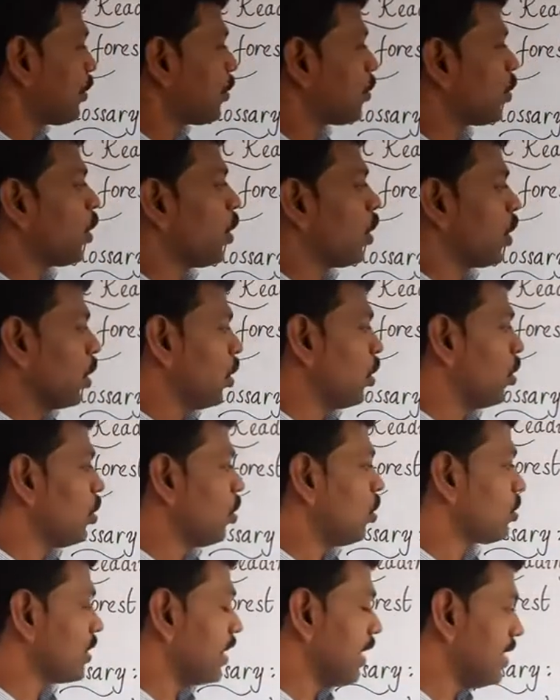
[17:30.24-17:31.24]

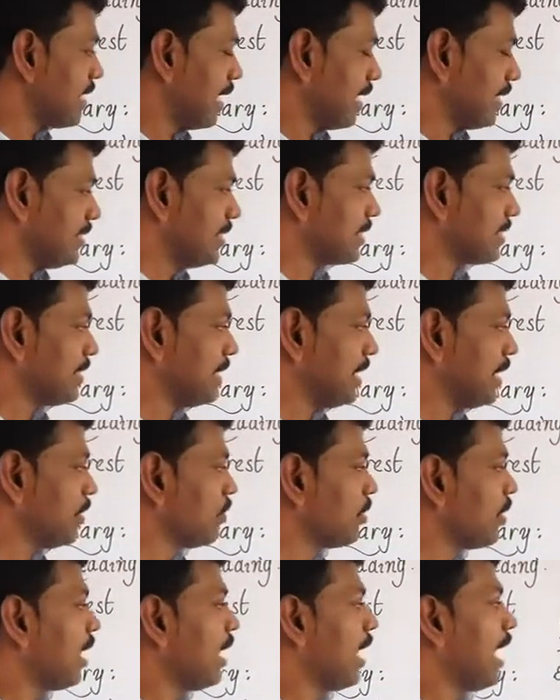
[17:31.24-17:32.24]
hollow, that is
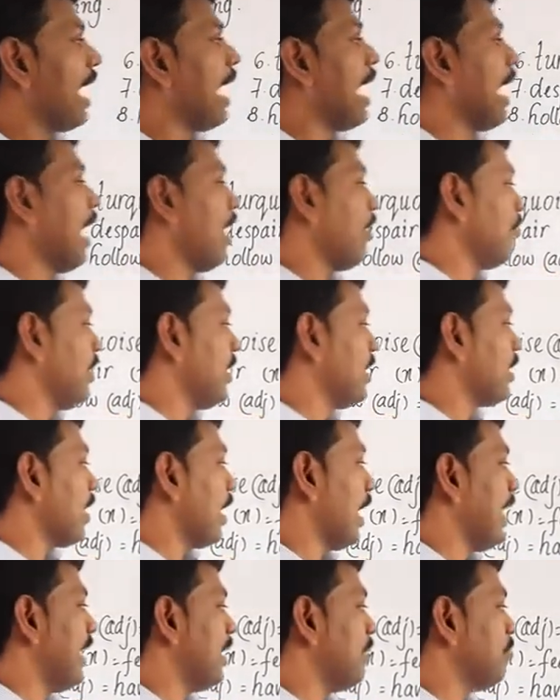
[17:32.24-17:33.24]
adjective, having
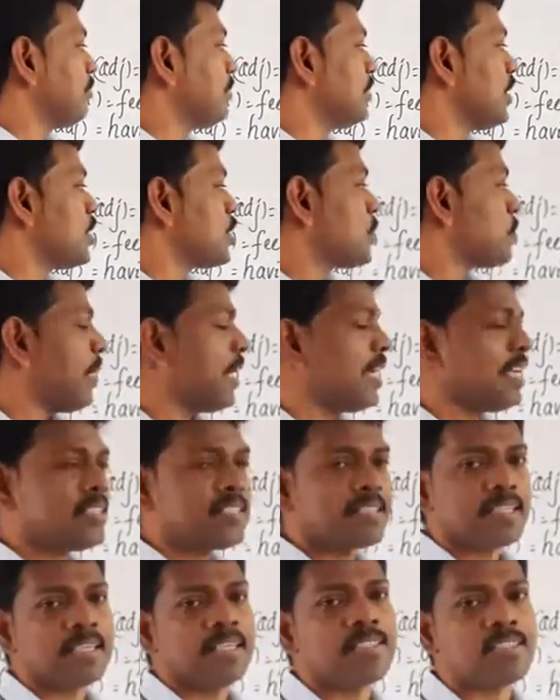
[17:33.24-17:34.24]
an empty
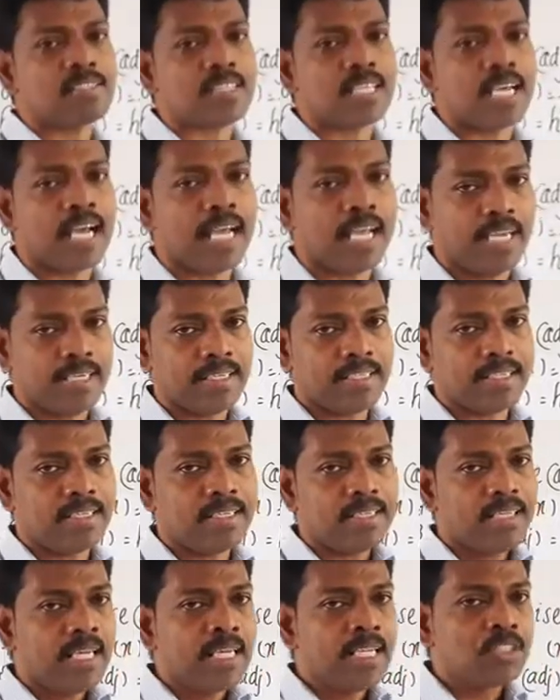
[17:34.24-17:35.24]
space inside.
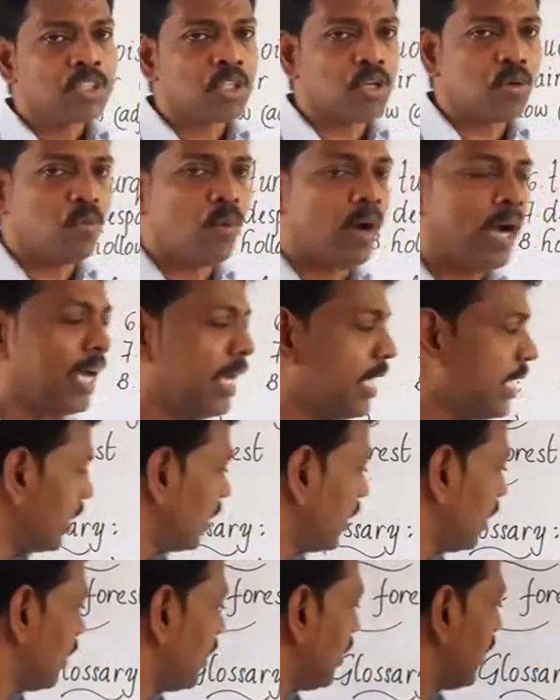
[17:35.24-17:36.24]
So why
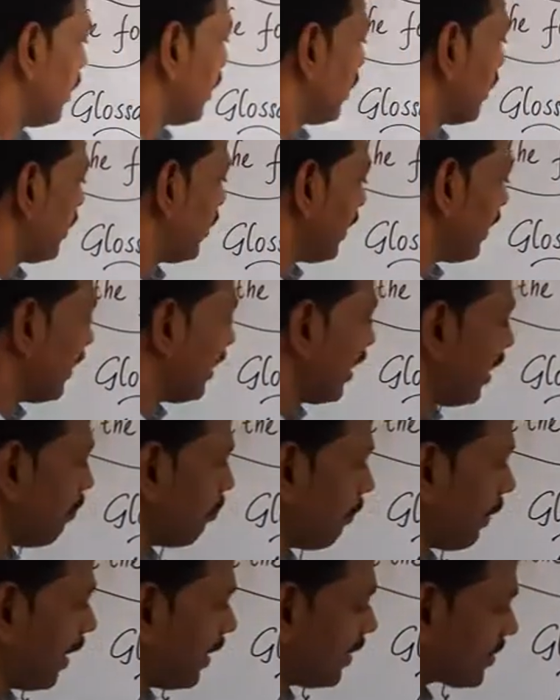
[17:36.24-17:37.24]
did I
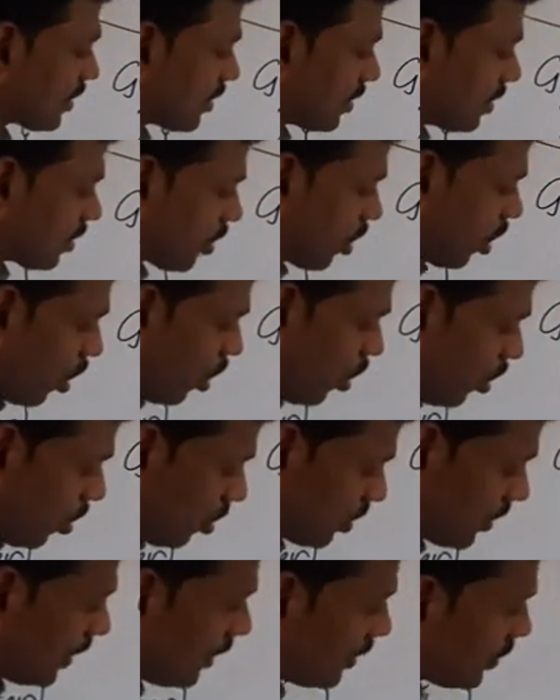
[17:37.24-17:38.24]
mention
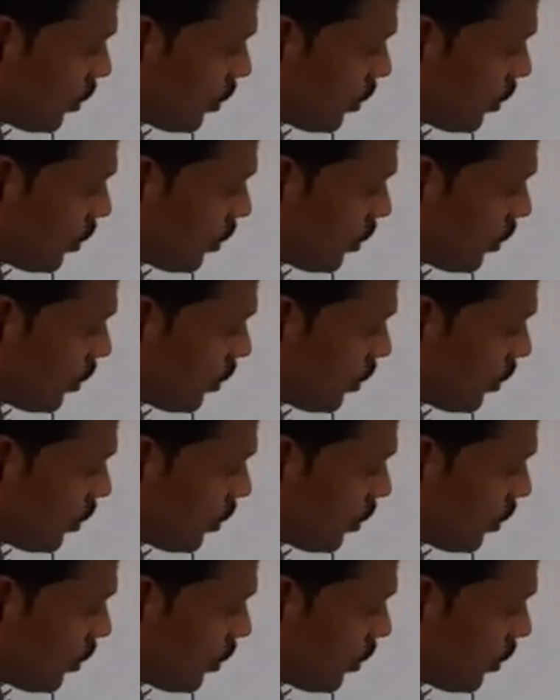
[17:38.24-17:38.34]
all these?